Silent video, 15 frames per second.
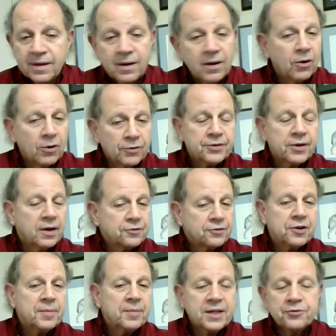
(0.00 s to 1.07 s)
or if Donald
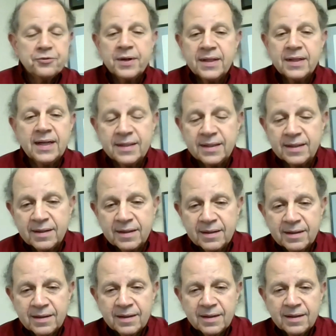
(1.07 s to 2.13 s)
Trump gets reelected.
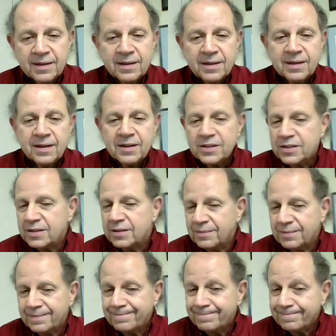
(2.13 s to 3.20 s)
Because
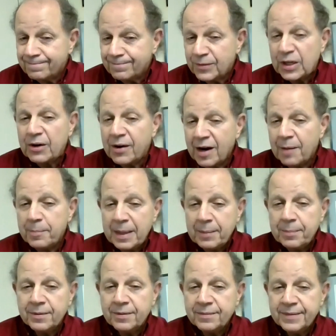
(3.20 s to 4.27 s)
there are
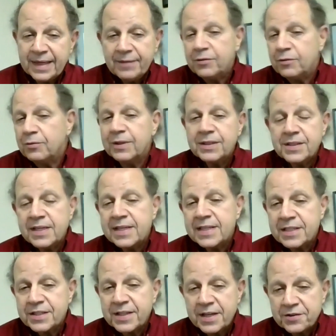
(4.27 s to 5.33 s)
people, even who listen to
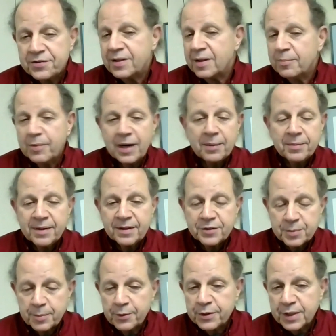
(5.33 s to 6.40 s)
this station, that probably
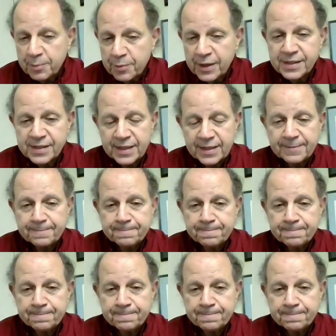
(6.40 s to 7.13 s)
support the president.